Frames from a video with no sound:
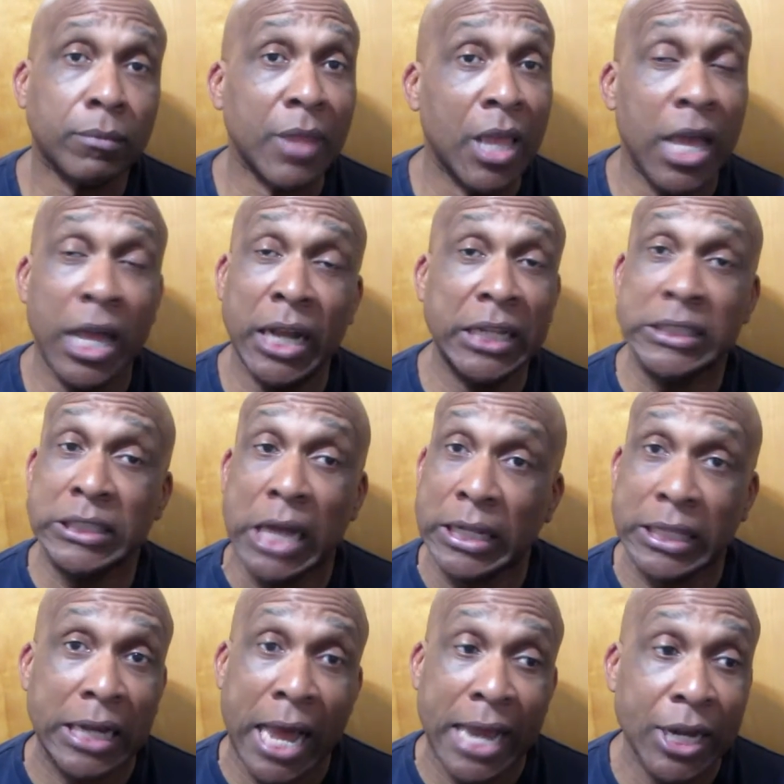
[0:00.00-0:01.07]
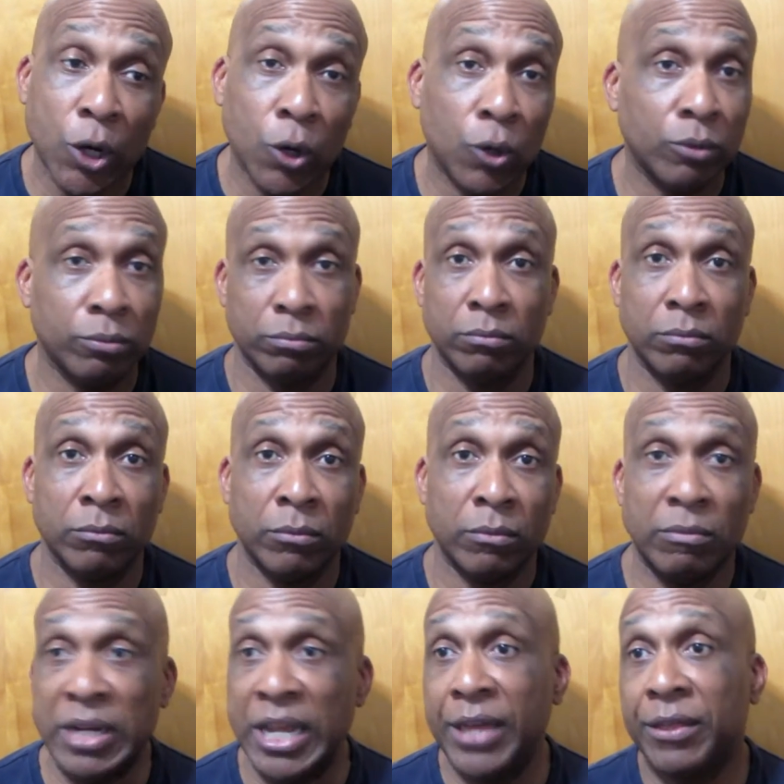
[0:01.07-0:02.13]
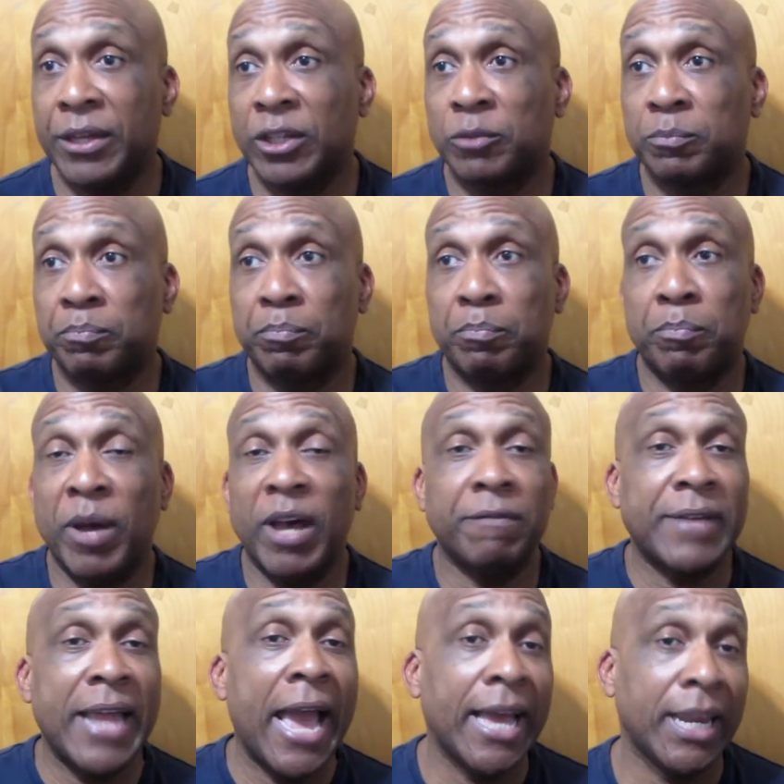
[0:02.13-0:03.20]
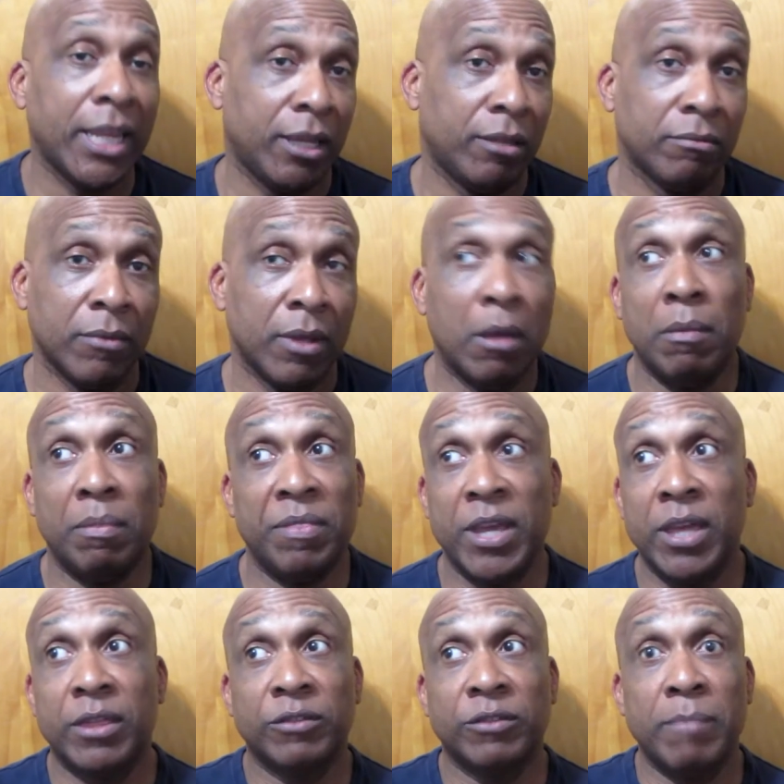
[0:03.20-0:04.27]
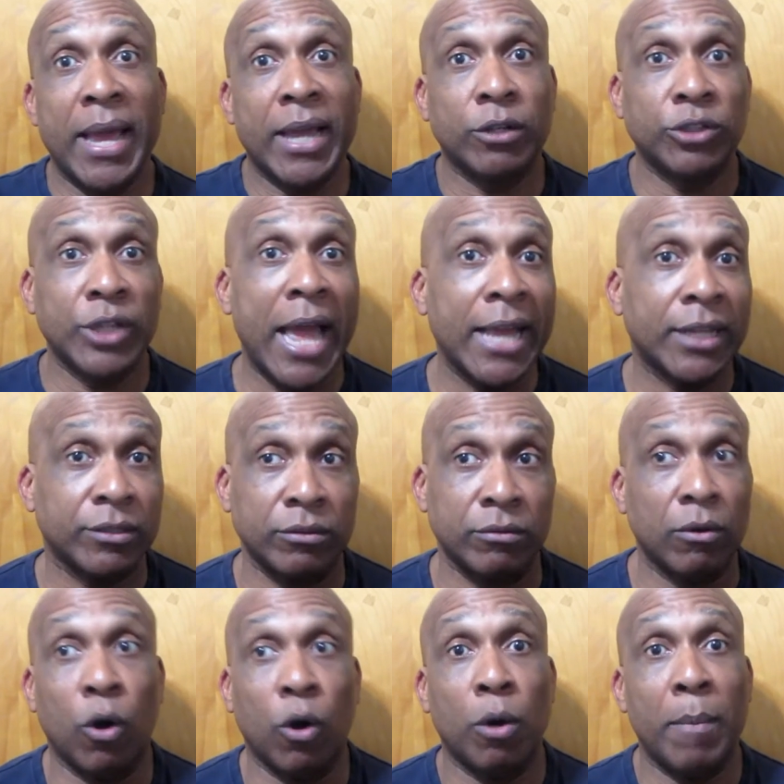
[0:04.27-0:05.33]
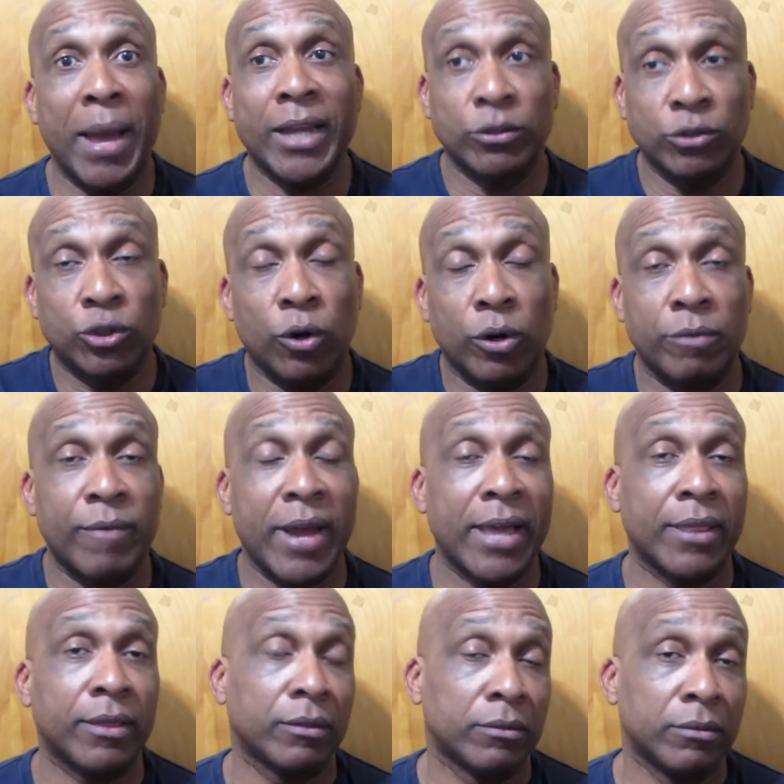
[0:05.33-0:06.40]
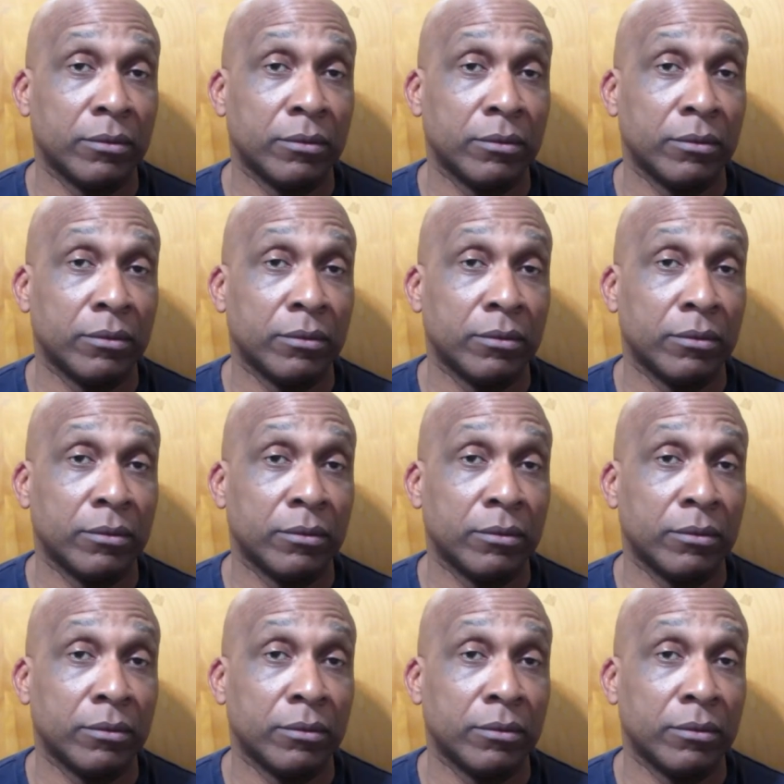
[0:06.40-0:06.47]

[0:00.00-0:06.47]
At least not that I know. Neither is Puff Daddy. Neither is Michael Jackson or Michael Jordan, rather.